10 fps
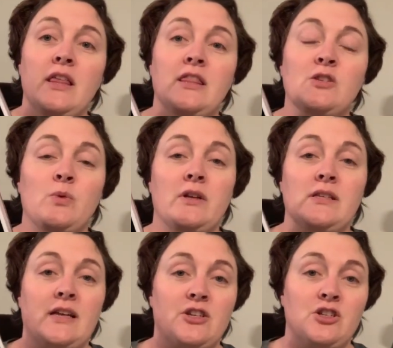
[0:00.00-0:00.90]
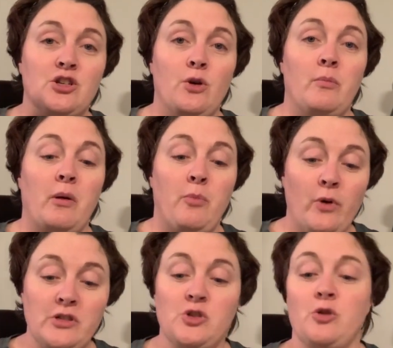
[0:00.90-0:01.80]
This one is actually to go in my
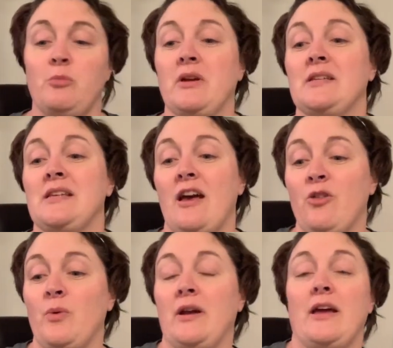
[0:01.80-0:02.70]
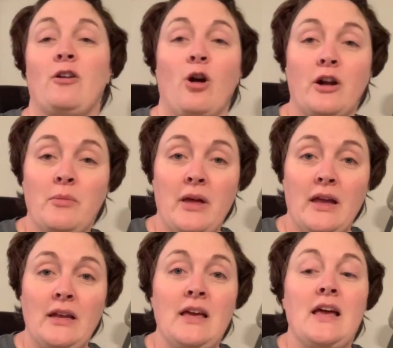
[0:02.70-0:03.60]
boys' room because the other one I had already
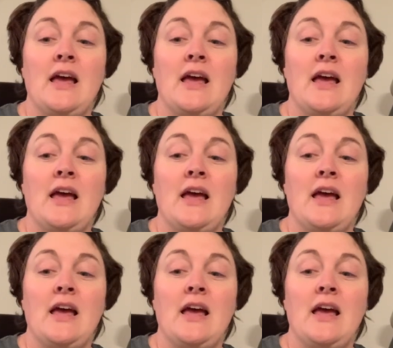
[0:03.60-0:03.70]
made